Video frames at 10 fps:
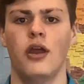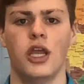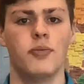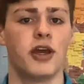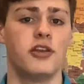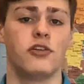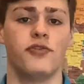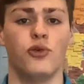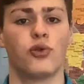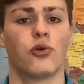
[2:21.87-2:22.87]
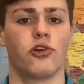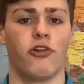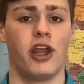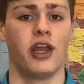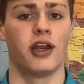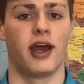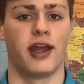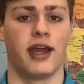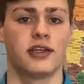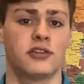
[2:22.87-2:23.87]
In my interview with Corey Reagan, I
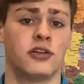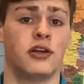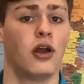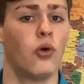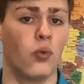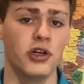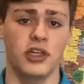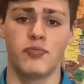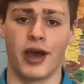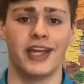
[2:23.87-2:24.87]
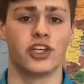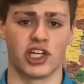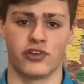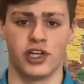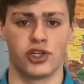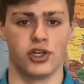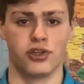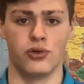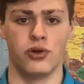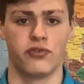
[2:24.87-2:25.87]
asked her, what can my generation
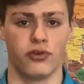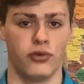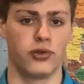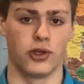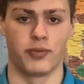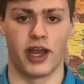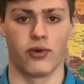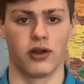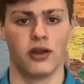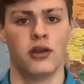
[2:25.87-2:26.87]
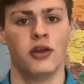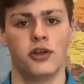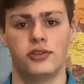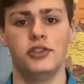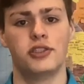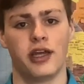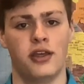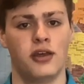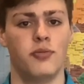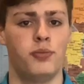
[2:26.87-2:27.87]
do for nuclear power? She said,
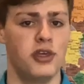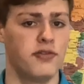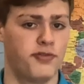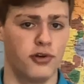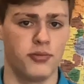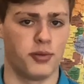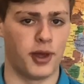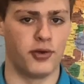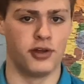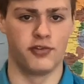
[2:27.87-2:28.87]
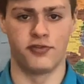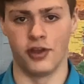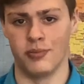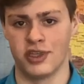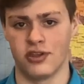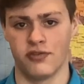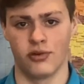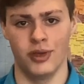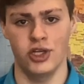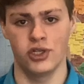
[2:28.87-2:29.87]
be informed about it, fight
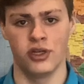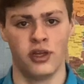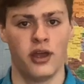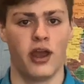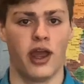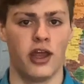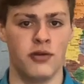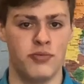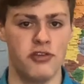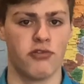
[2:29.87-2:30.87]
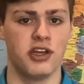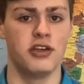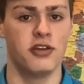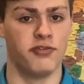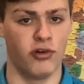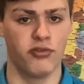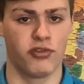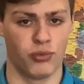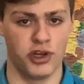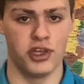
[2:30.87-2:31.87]
misinformation, and be ready to vote for
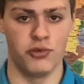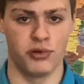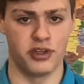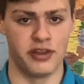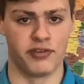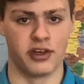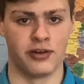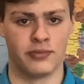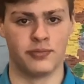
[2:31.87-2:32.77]
what you believe in.